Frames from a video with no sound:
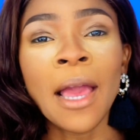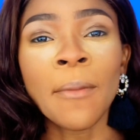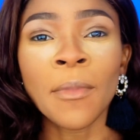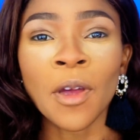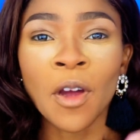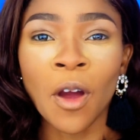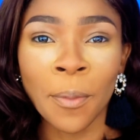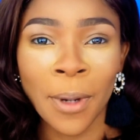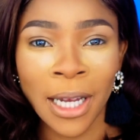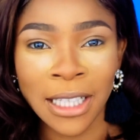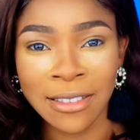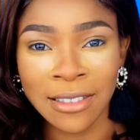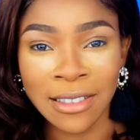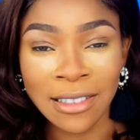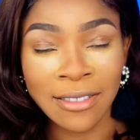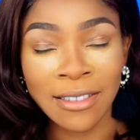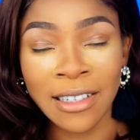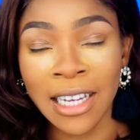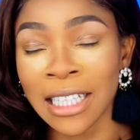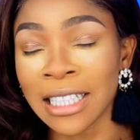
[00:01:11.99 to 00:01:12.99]
makeup
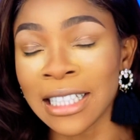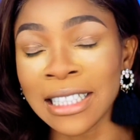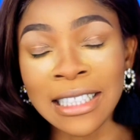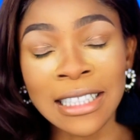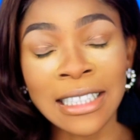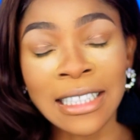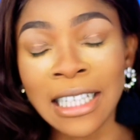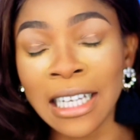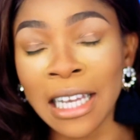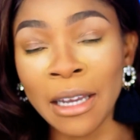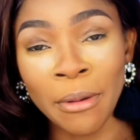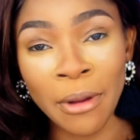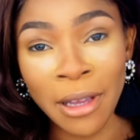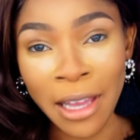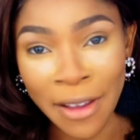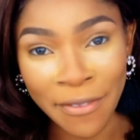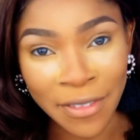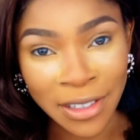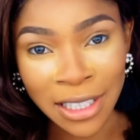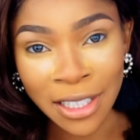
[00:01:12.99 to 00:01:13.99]
artistry can easily take away
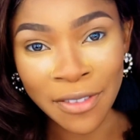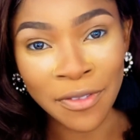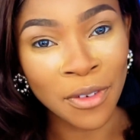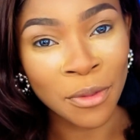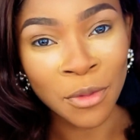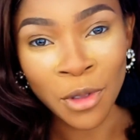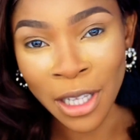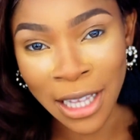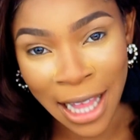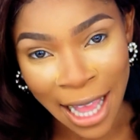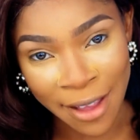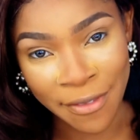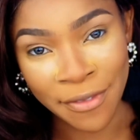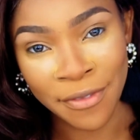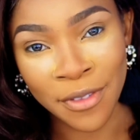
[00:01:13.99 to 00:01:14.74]
everything from your life.